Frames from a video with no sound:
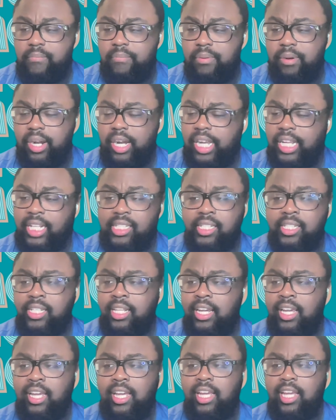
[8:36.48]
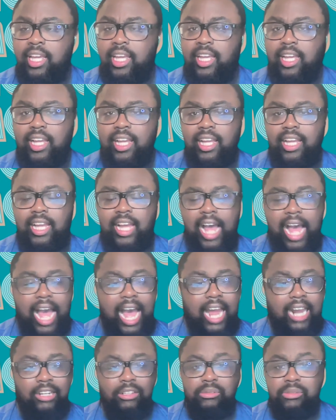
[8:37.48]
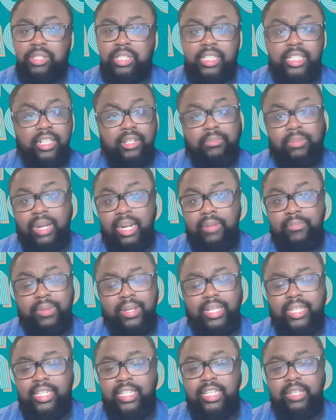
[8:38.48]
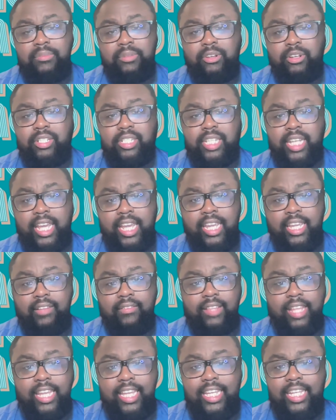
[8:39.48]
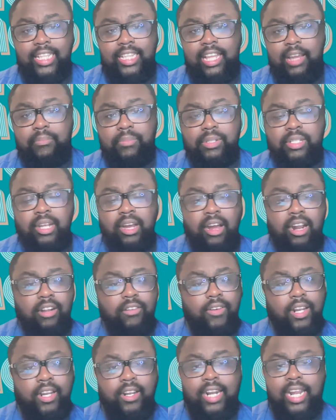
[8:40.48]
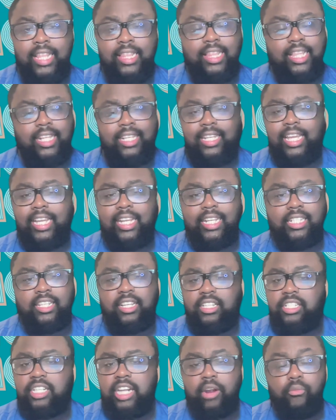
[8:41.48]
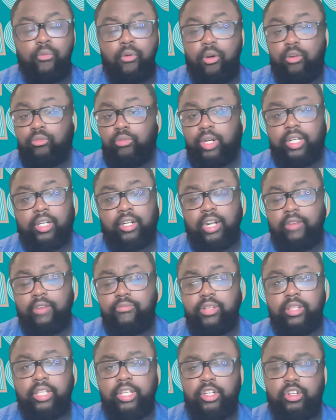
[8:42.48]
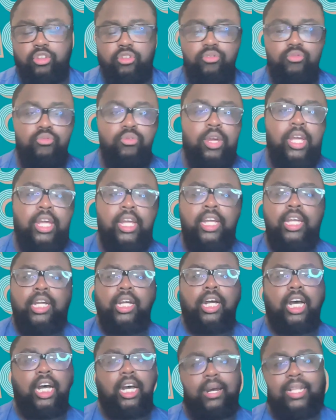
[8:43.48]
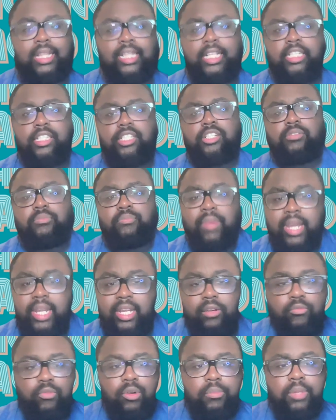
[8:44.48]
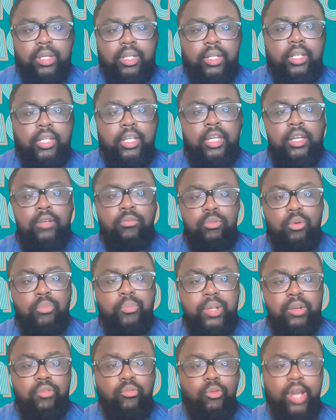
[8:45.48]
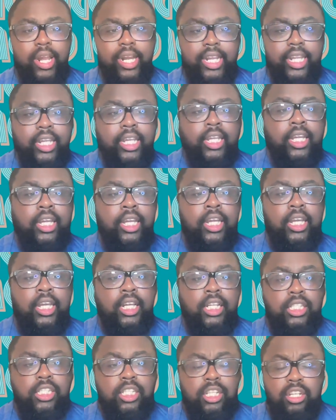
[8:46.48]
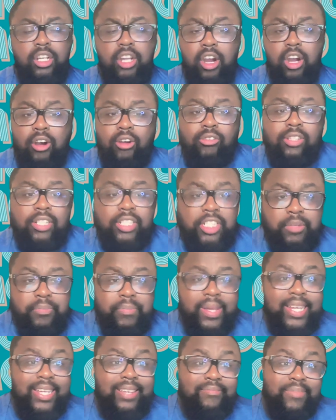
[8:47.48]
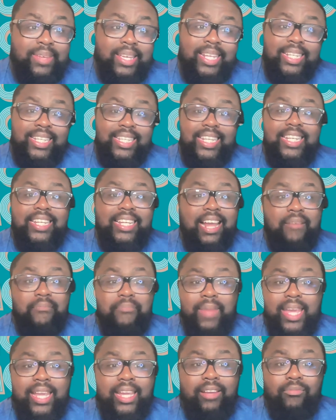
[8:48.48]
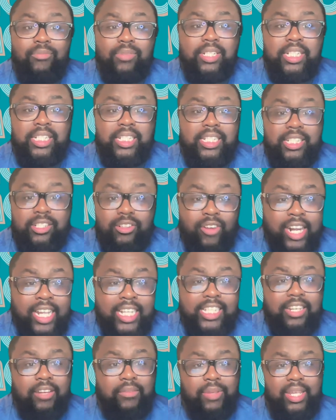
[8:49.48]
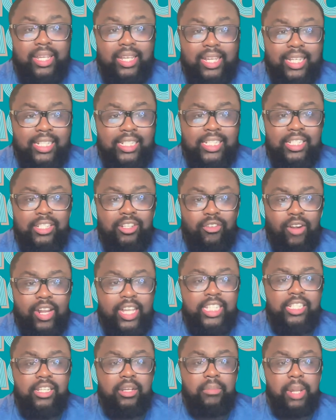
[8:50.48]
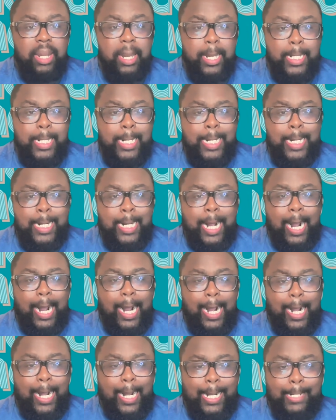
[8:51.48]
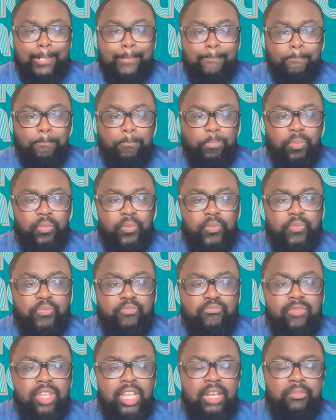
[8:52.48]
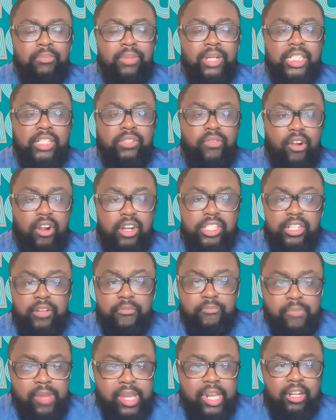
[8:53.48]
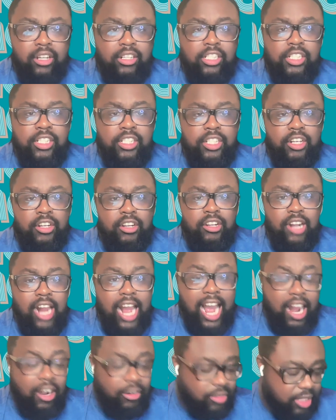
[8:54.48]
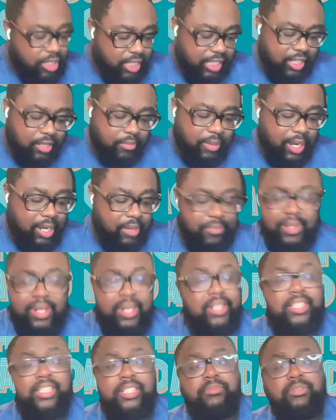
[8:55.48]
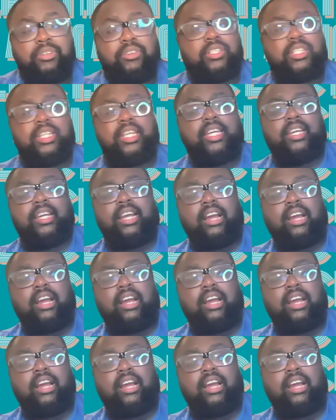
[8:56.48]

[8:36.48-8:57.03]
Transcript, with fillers: But I don't see anybody beating Team USA. If they get that baton around, I think they could touch that world record. I really do. Uh, I think the Jamaican women will be ready to go. The Jamaican men did not make it, which is just crazy to me. It's just crazy to me. Um, but as far as the men are concerned, I don't see anybody beating Team USA.